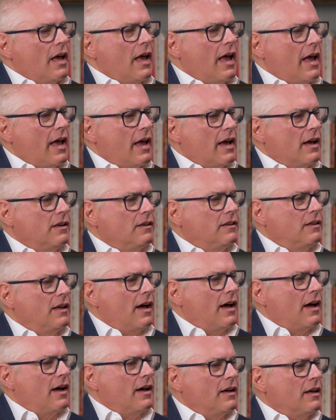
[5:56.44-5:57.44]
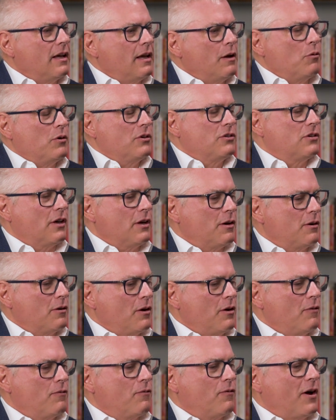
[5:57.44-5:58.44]
and it was a
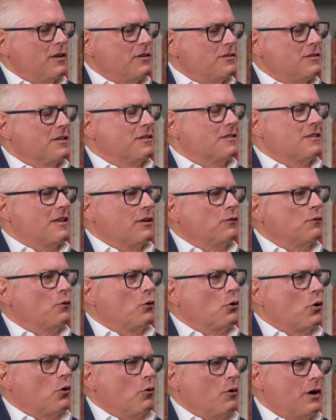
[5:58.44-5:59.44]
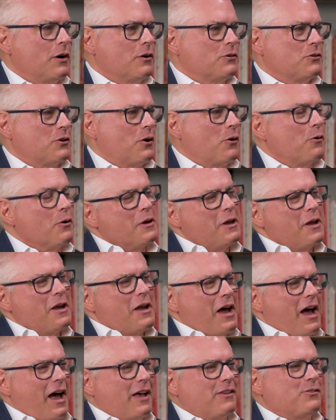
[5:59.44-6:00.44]
fun, successful career. So
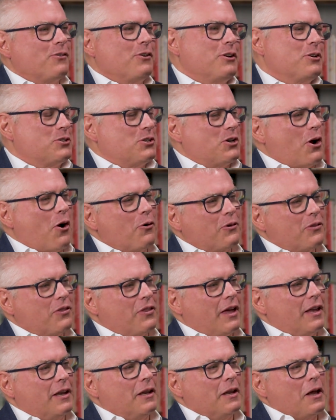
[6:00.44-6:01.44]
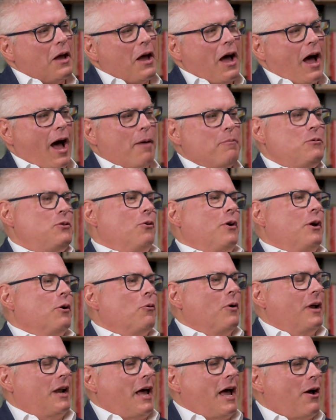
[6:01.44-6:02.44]
I sort of joke that I'm doing
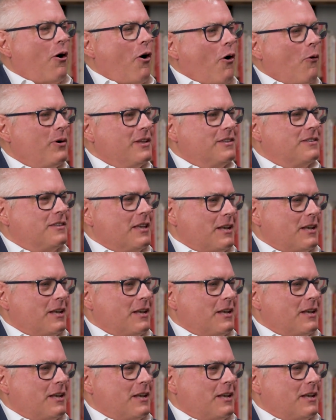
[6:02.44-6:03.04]
what I always